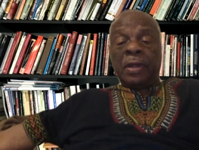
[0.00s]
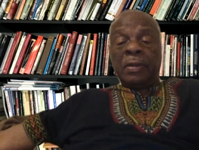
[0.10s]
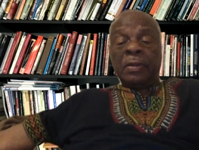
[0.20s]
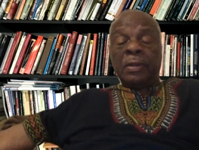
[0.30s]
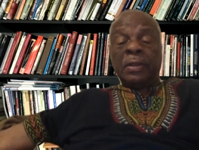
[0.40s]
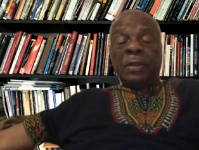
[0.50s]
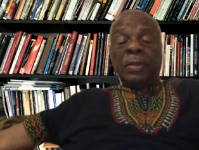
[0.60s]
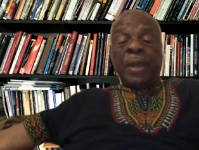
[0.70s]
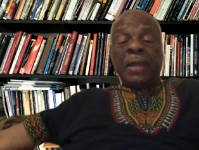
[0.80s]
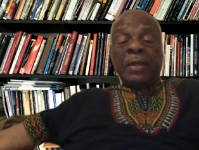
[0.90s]

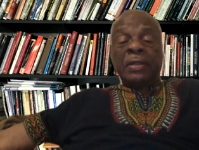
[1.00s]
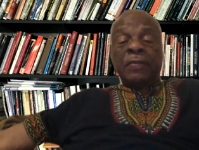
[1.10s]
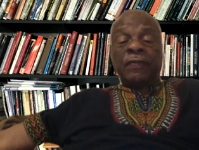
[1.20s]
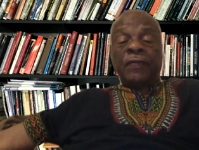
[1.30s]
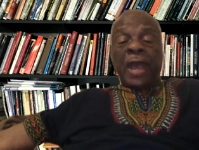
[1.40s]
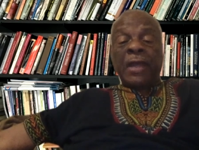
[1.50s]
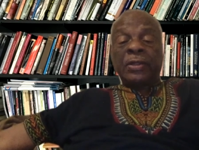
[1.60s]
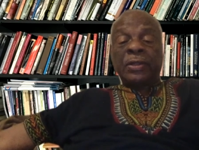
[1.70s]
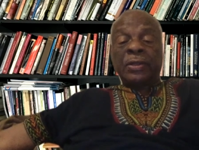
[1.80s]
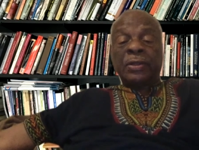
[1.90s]
debates and
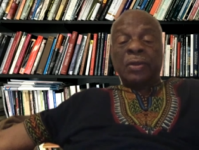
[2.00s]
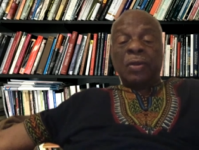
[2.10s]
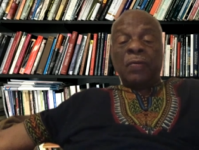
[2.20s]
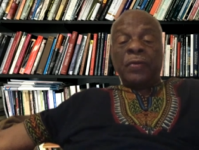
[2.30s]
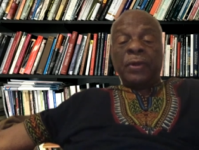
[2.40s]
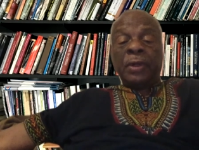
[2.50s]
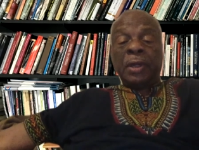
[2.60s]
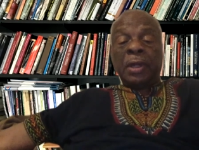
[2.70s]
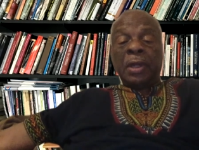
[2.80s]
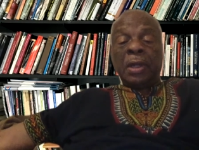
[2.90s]
factions over
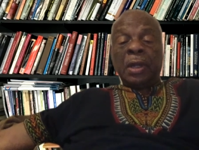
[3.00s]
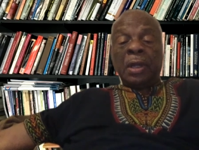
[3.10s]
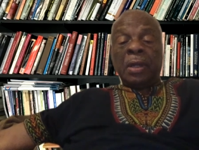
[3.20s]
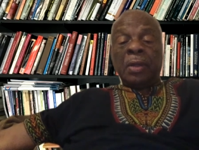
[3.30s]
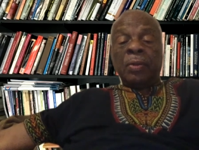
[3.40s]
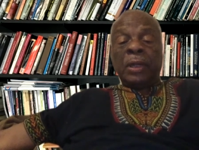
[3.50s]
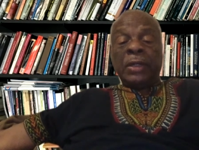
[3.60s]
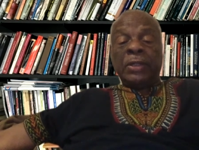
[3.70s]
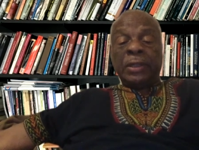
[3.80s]
religion?